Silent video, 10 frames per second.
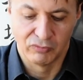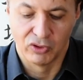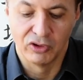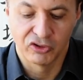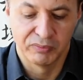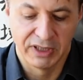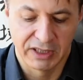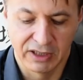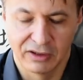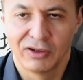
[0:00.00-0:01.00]
not
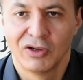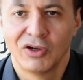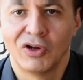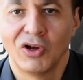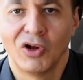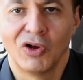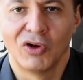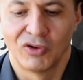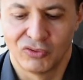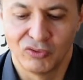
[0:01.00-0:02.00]
making
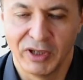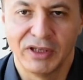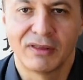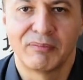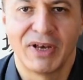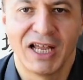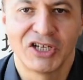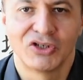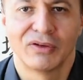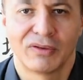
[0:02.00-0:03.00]
too many
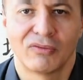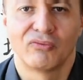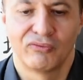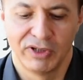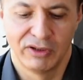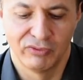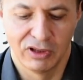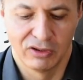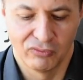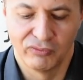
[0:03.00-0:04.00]
splashes really
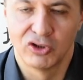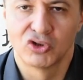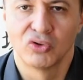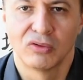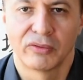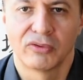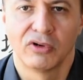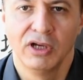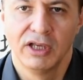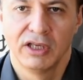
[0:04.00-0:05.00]
will show
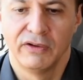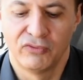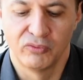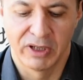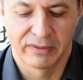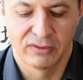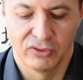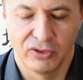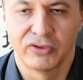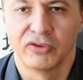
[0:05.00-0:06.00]
also if you master
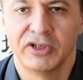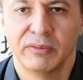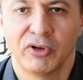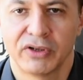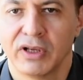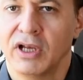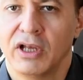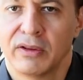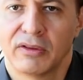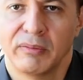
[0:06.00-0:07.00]
or not your teapot.
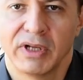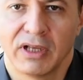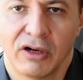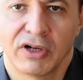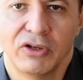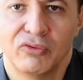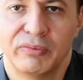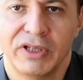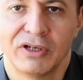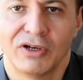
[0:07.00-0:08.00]
Somebody, how can you
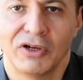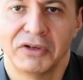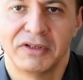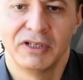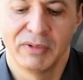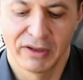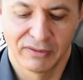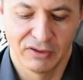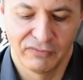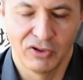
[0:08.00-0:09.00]
be a tea
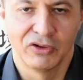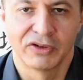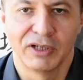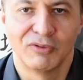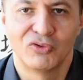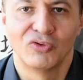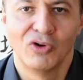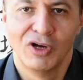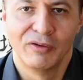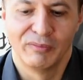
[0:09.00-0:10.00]
master if you're not able to
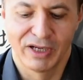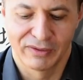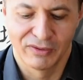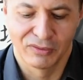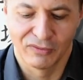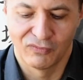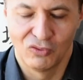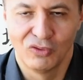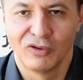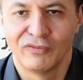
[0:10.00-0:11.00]
master the
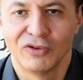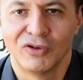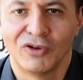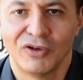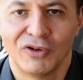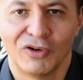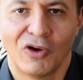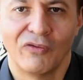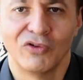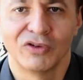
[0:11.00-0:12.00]
flow
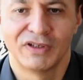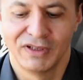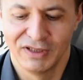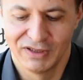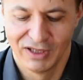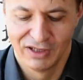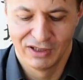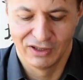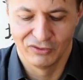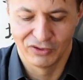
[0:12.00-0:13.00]
of your tea
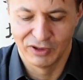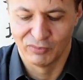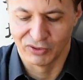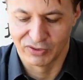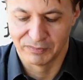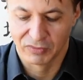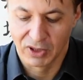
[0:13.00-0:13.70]
and your teapot?